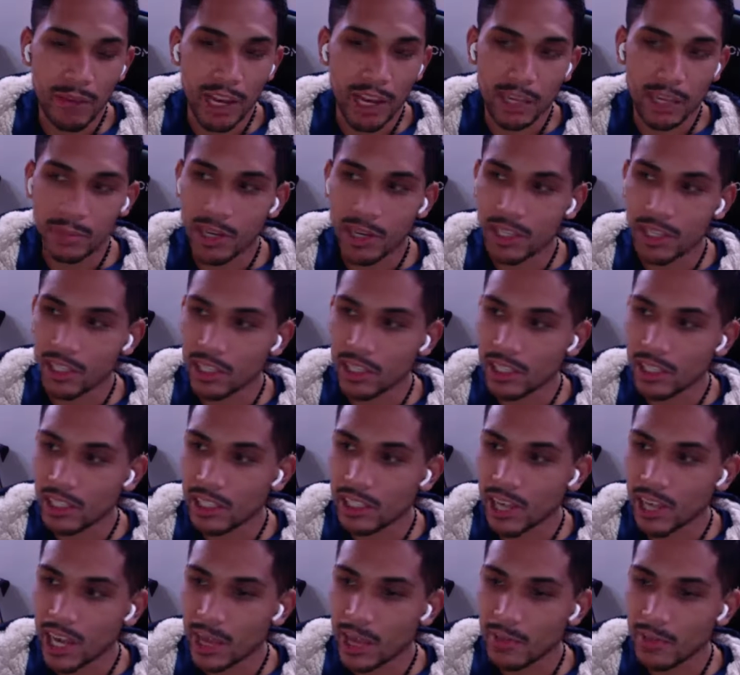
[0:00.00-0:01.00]
especially in
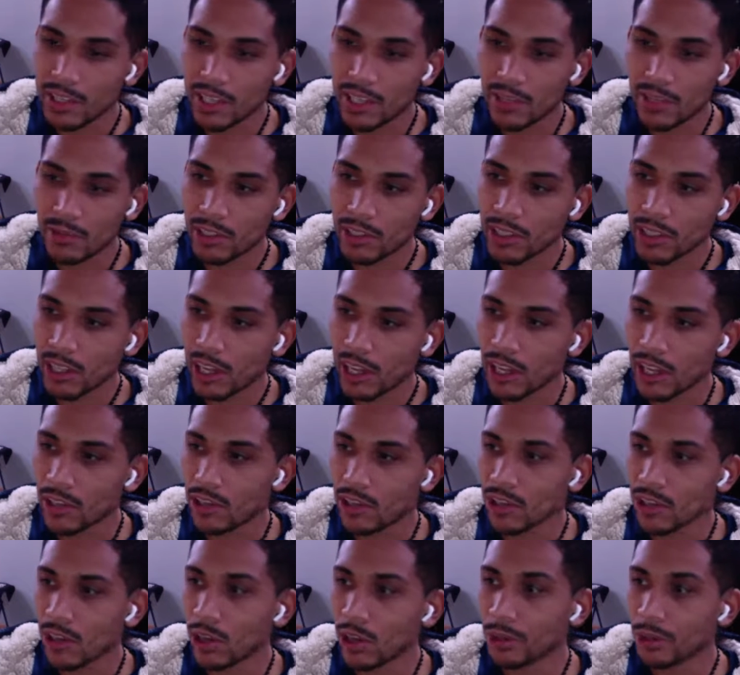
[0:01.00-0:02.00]
these times as today.
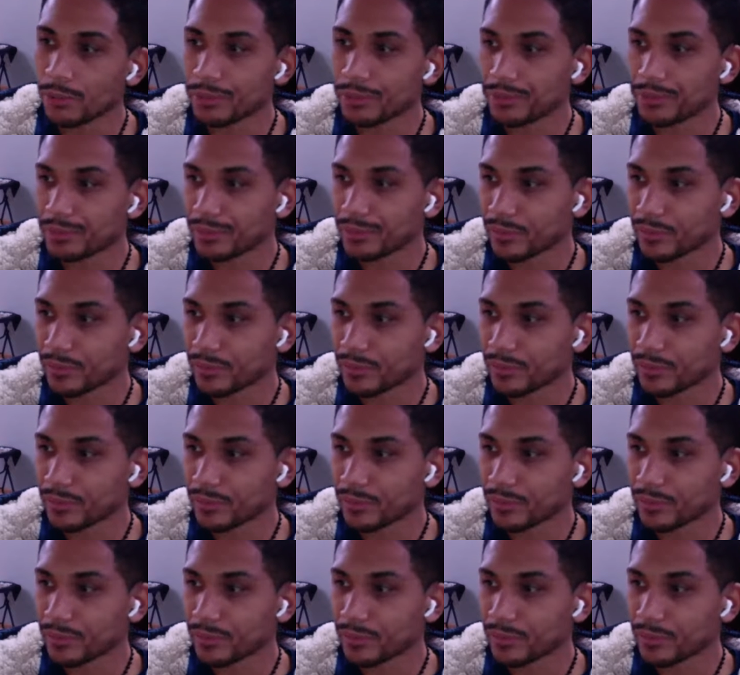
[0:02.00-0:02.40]
So,